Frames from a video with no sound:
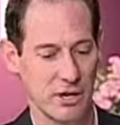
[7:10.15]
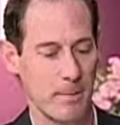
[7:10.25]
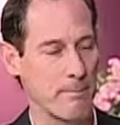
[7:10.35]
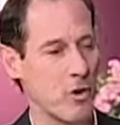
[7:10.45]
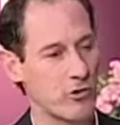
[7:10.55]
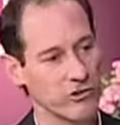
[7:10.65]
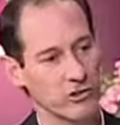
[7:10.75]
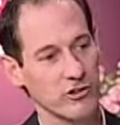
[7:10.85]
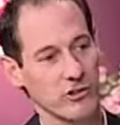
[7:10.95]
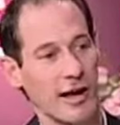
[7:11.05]

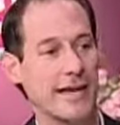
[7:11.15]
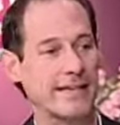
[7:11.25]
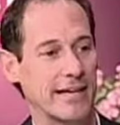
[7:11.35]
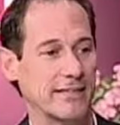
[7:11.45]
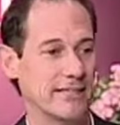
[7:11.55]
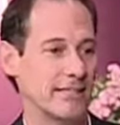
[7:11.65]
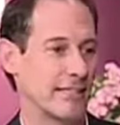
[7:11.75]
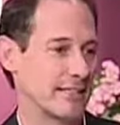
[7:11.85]
emotional identity